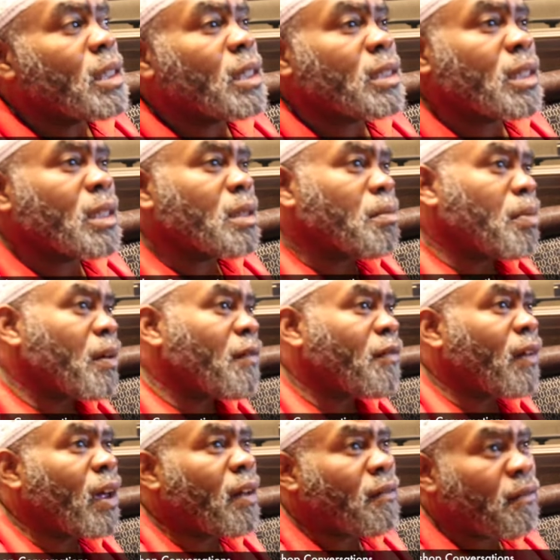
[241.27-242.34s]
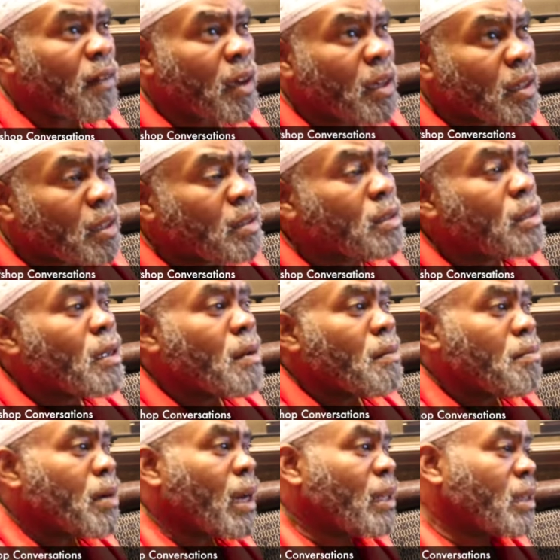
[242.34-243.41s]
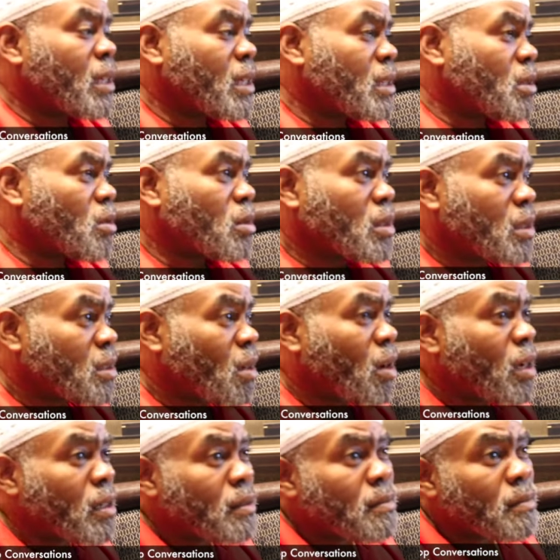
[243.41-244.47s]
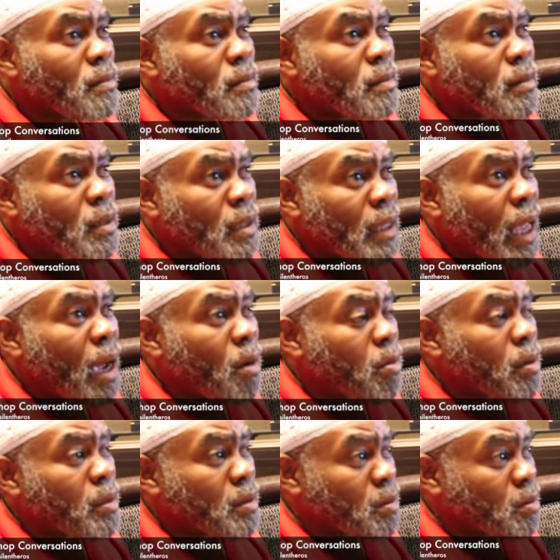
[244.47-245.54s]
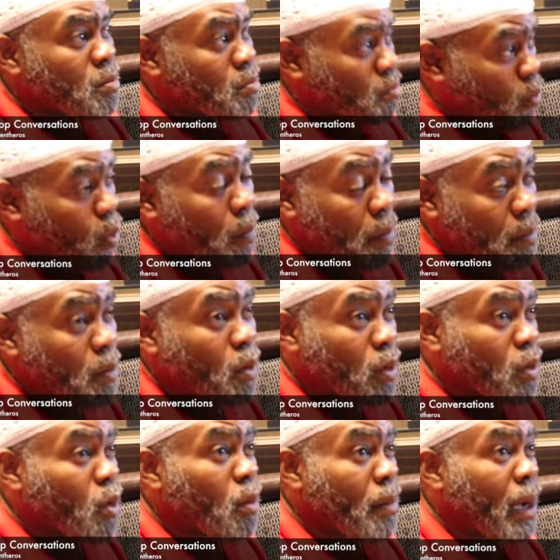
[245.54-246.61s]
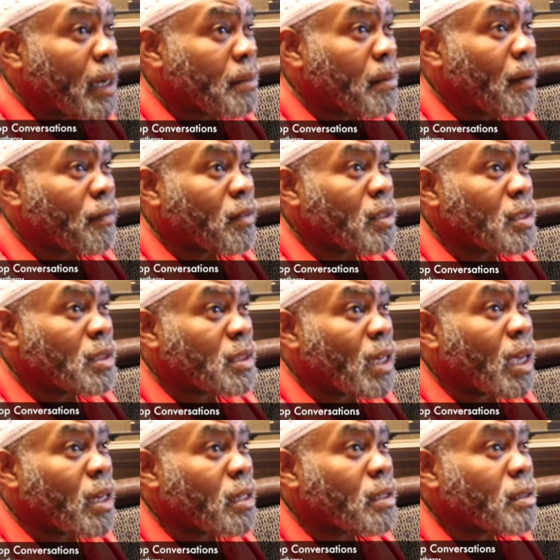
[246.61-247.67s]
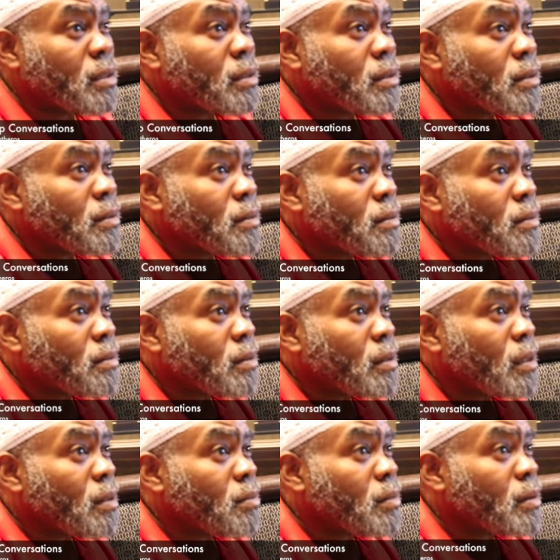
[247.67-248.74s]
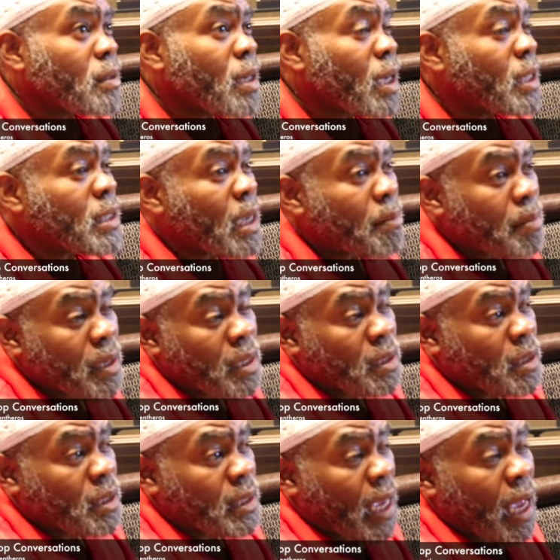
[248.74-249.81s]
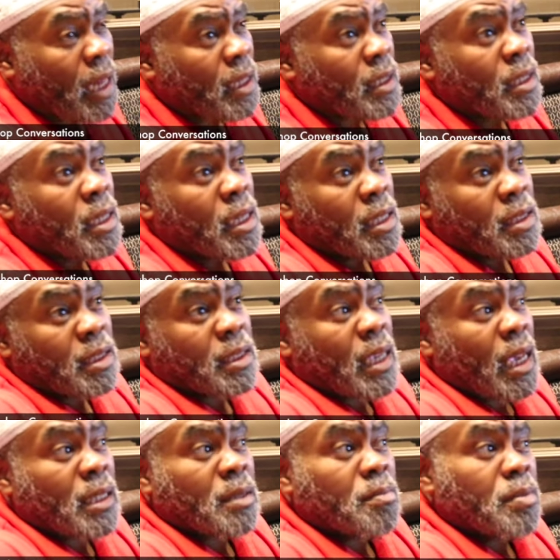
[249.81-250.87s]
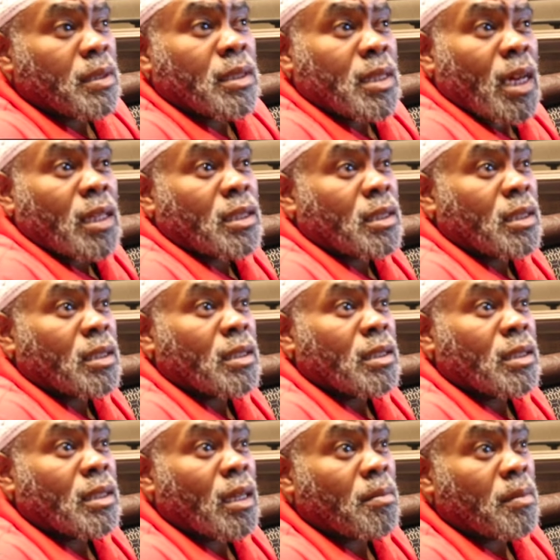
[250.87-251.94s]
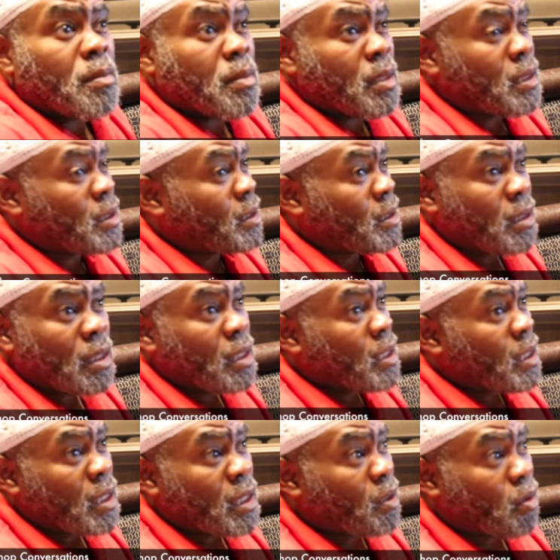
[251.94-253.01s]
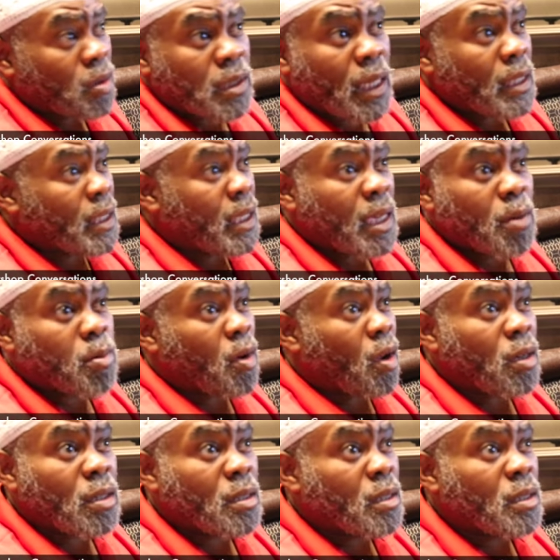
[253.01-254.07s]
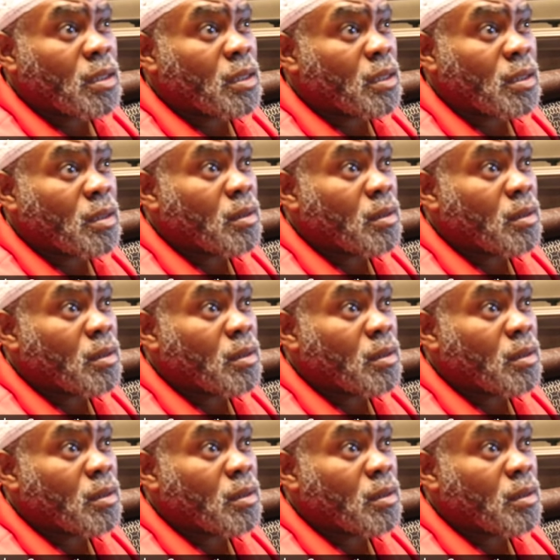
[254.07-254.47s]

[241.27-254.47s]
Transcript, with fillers: He doesn't get the big fanfare. But I think he's on the start now where more people gonna know about him after this. And that, and that. And Tabiti is a talent. Just hasn't been tested. You know what I mean, but he's he looks like the kid with all the goods.